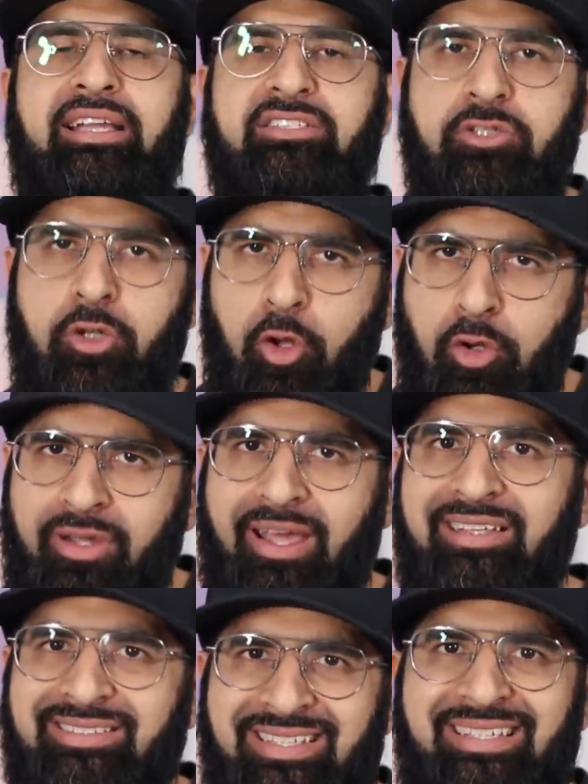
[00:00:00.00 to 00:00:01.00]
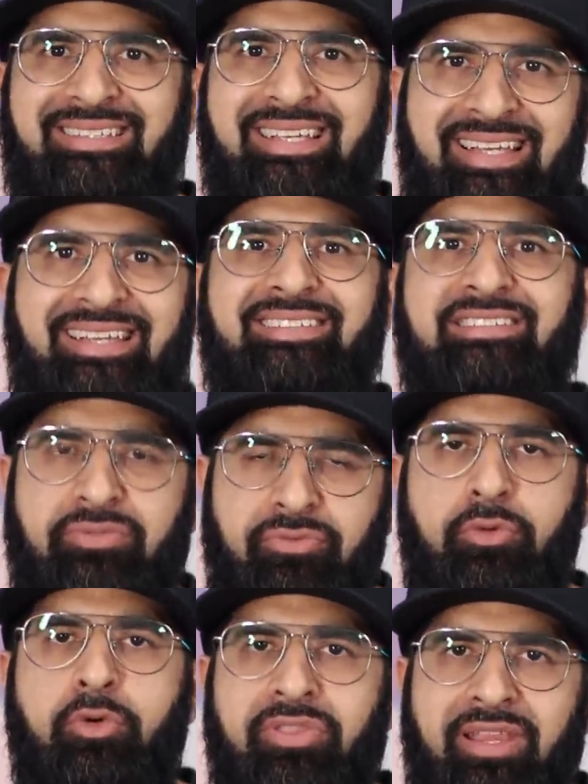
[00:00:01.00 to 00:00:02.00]
as long as it is
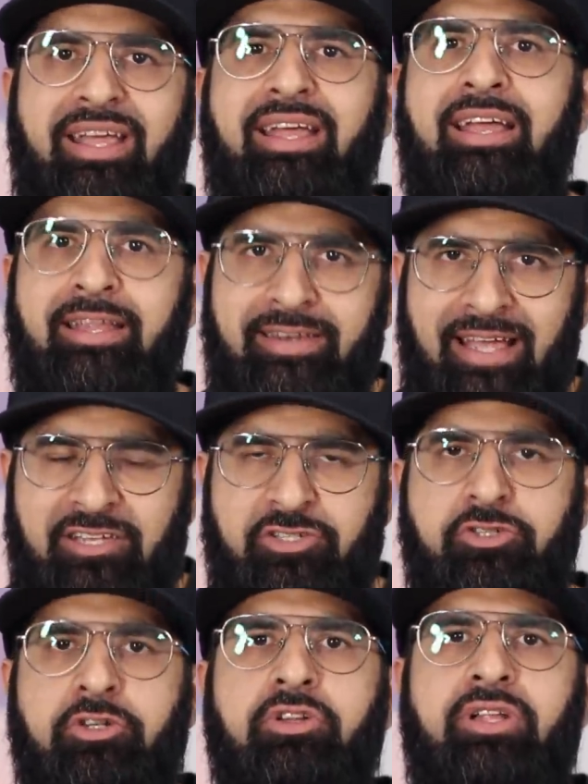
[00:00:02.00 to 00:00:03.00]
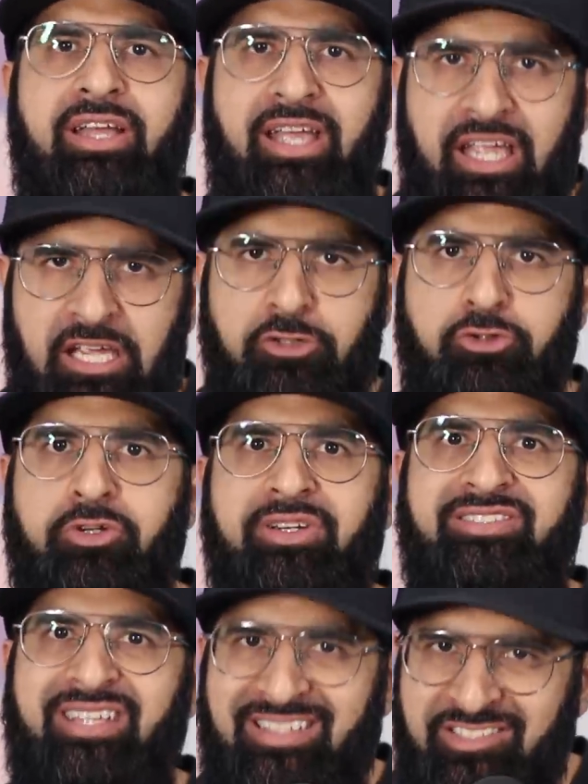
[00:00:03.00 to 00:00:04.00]
for their national
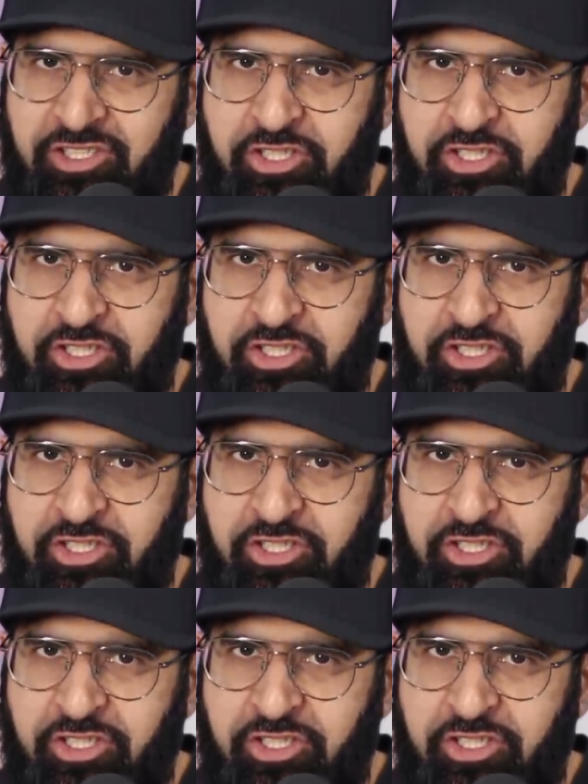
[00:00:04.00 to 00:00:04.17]
interest and